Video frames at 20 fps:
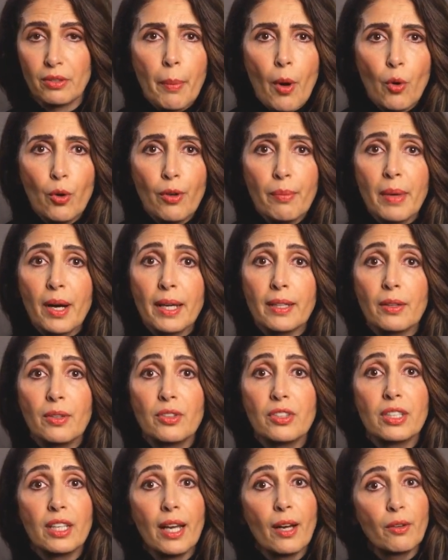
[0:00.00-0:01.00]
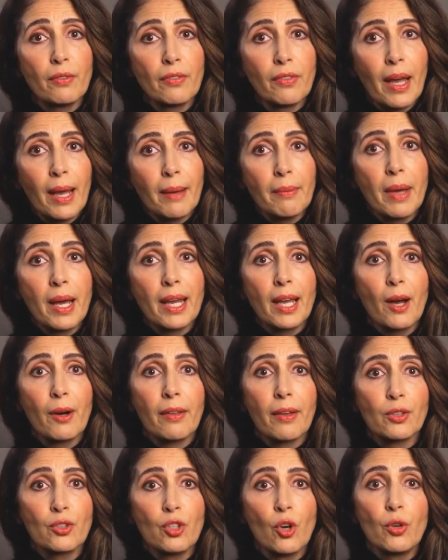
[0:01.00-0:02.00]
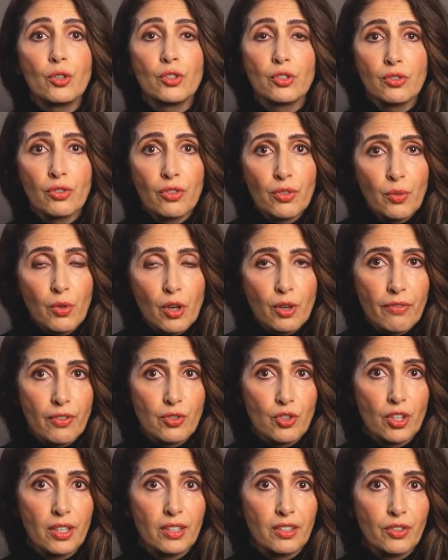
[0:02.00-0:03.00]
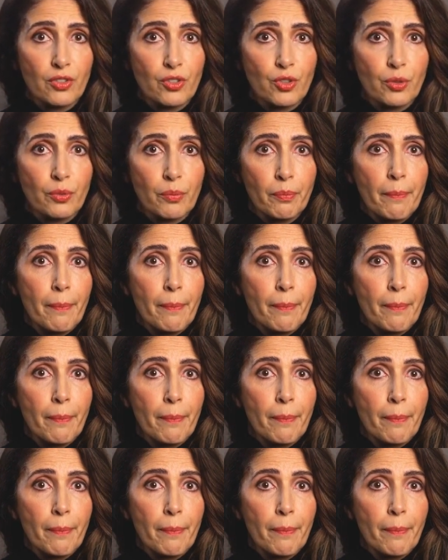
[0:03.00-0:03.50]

both by yourself and by other doctors who have treated you.